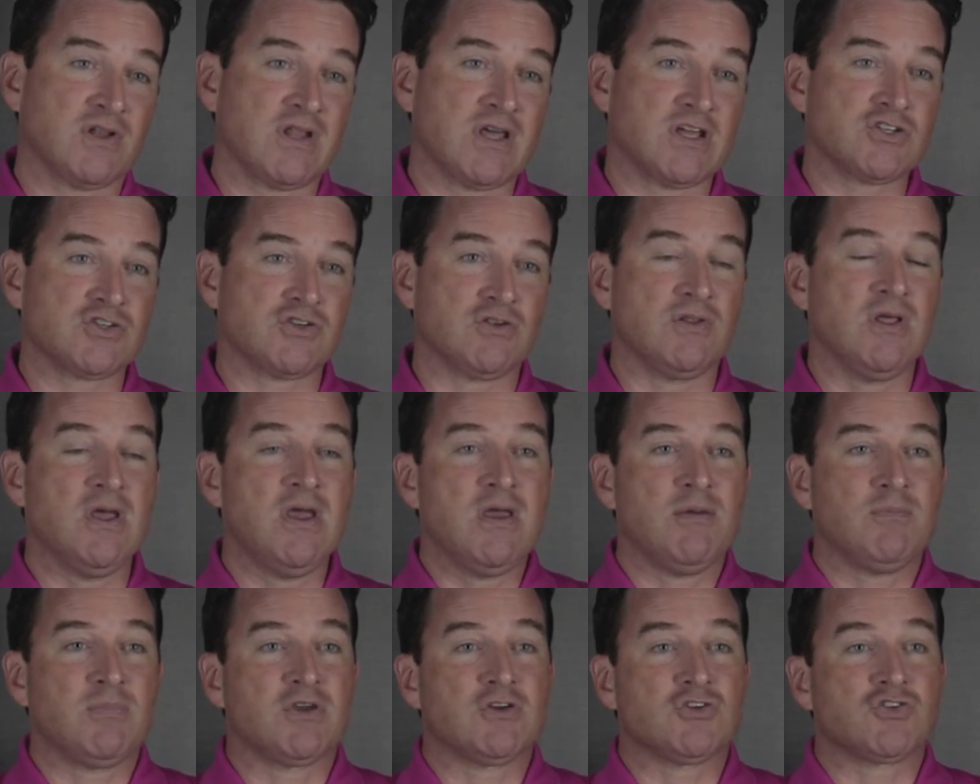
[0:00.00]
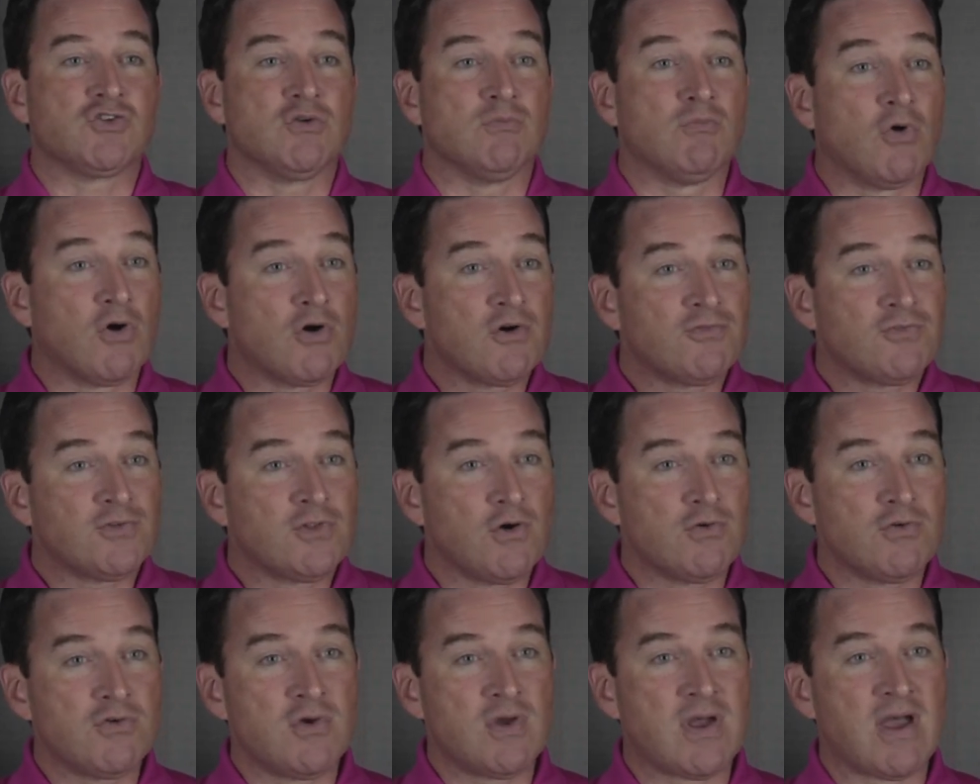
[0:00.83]
connection because the more
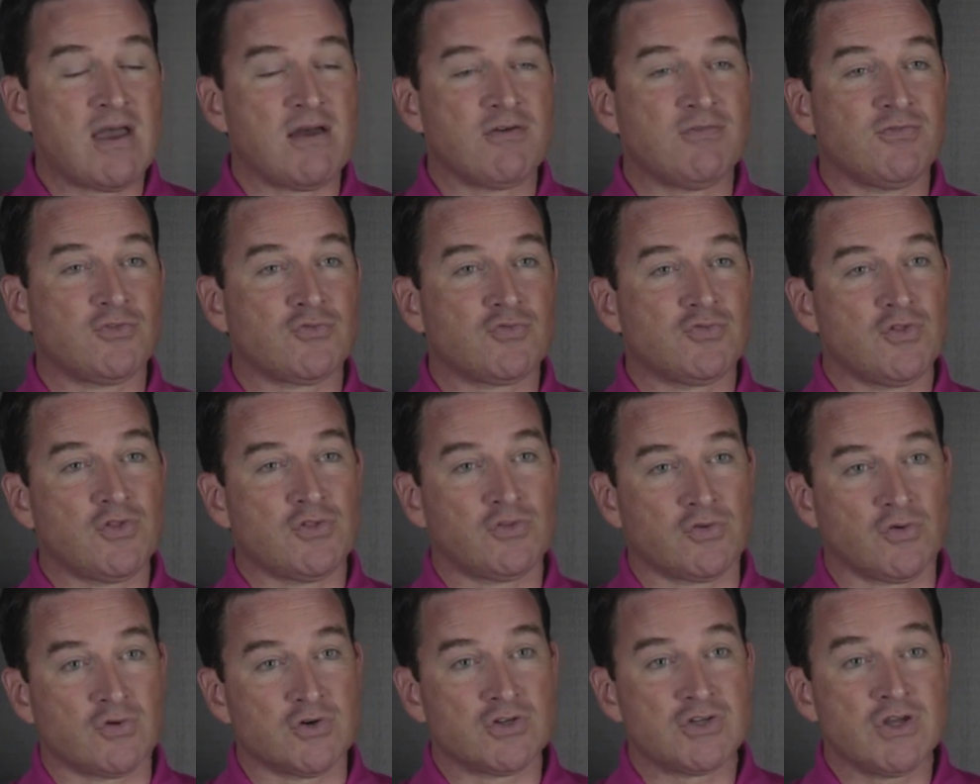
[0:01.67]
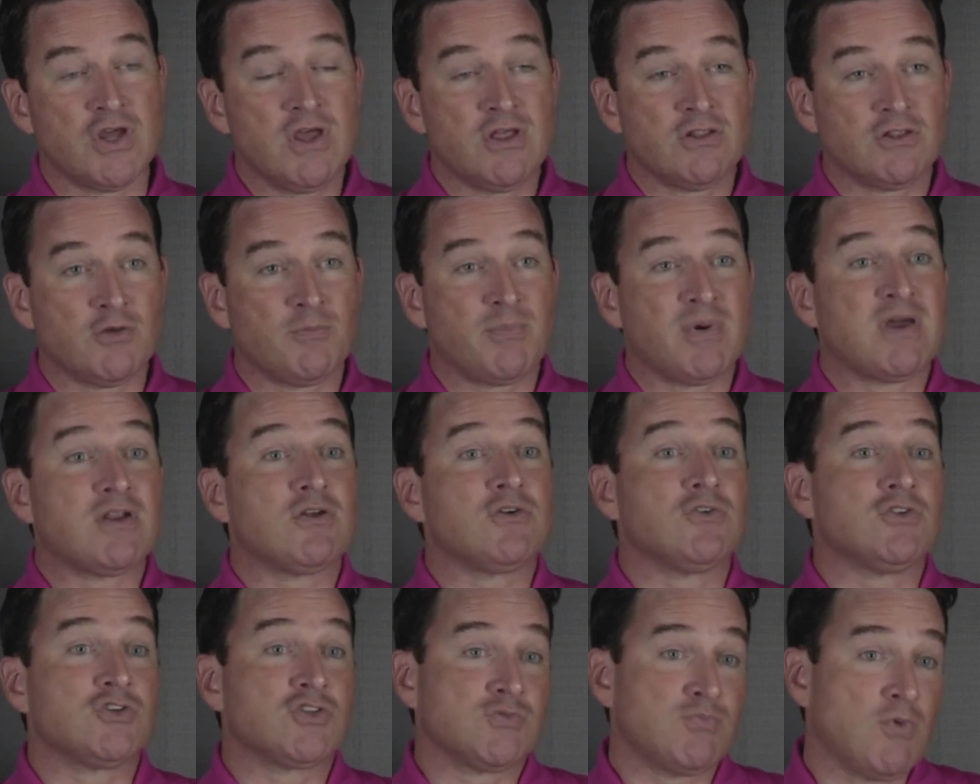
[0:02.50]
flow you have through the torch, the
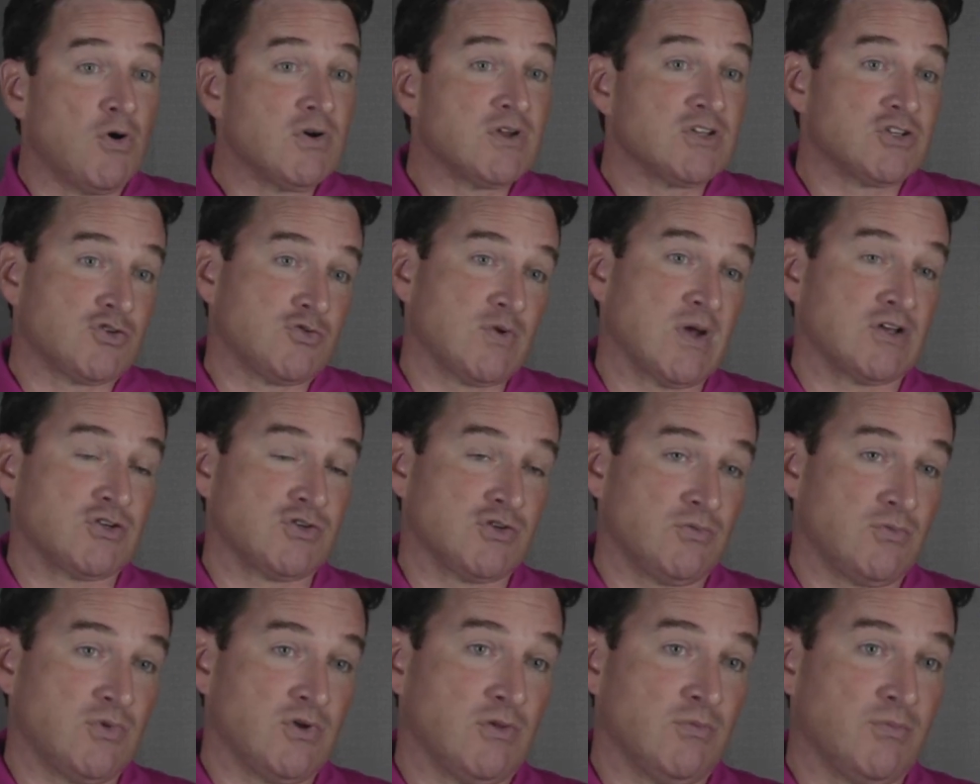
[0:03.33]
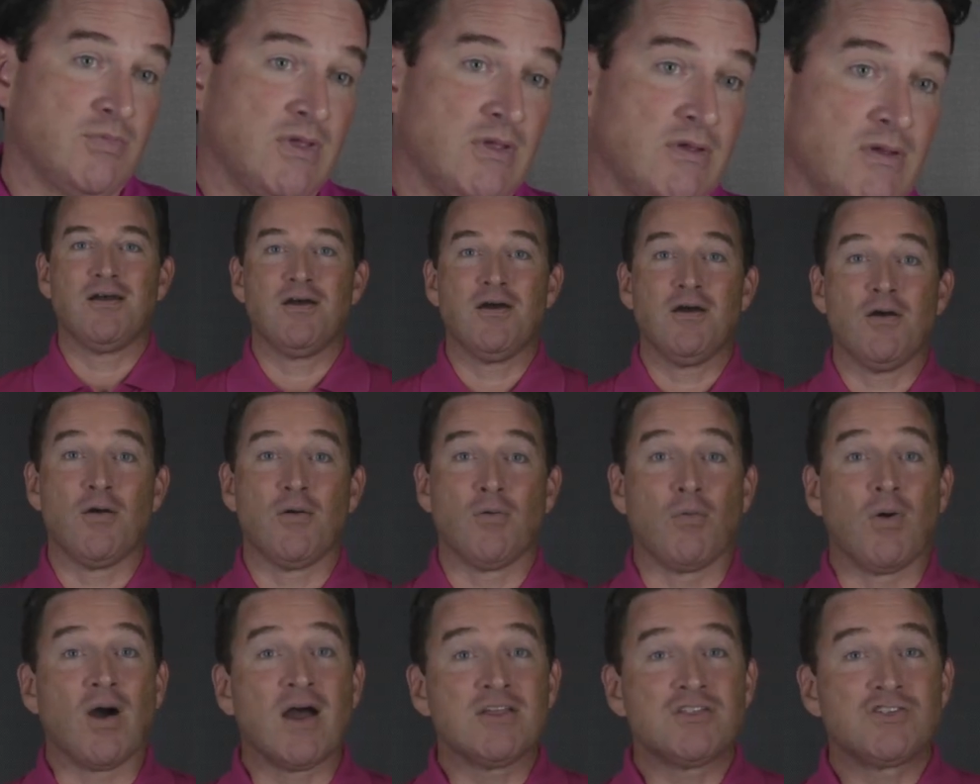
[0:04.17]
better the smoke extraction will be.
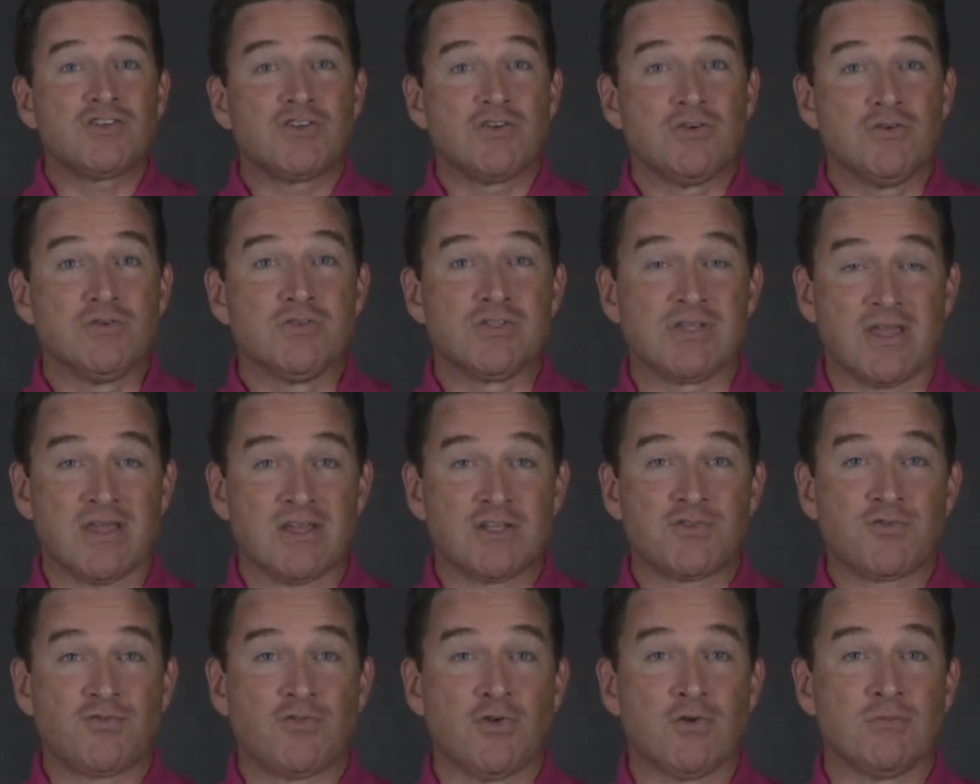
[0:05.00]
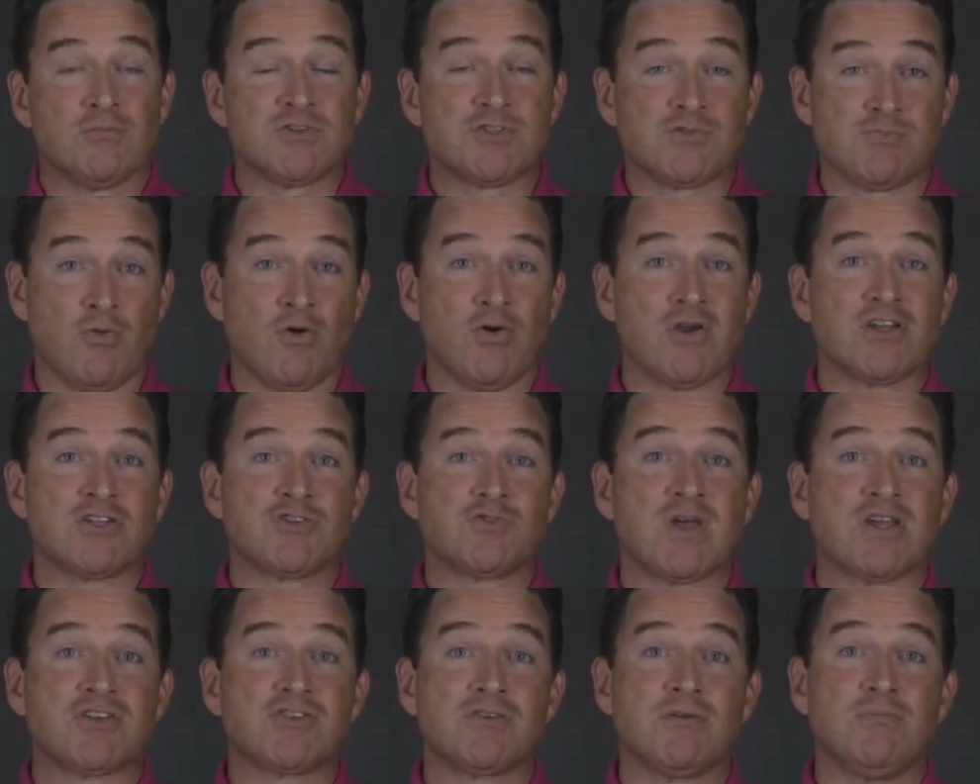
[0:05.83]
Why choose xFUME Smoke
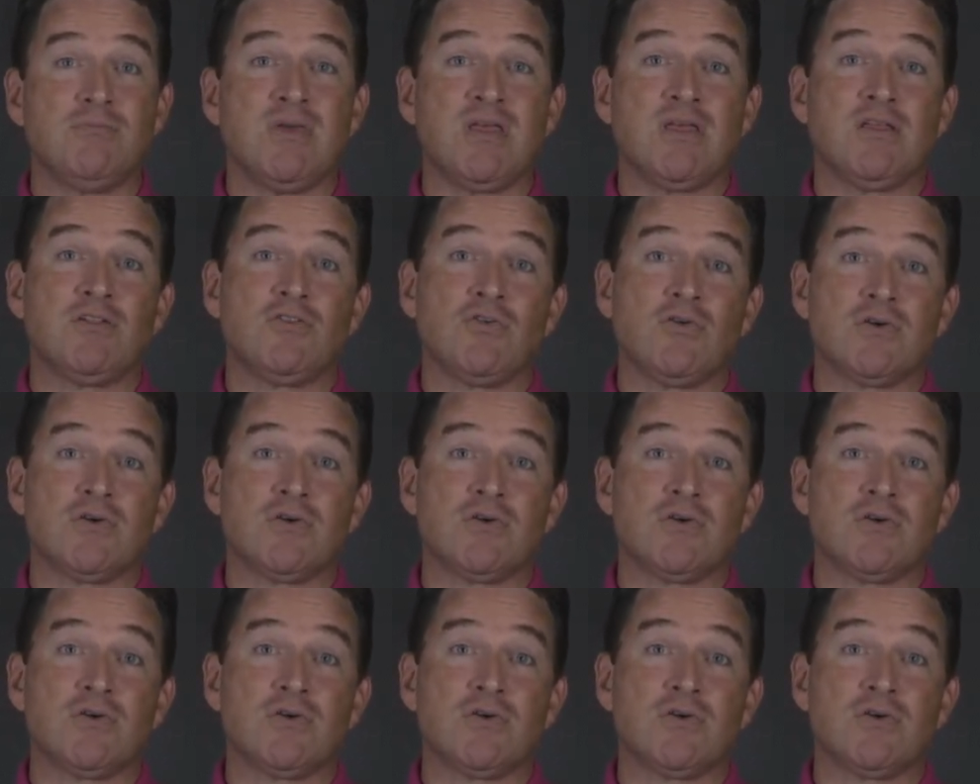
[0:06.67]
Extraction MIG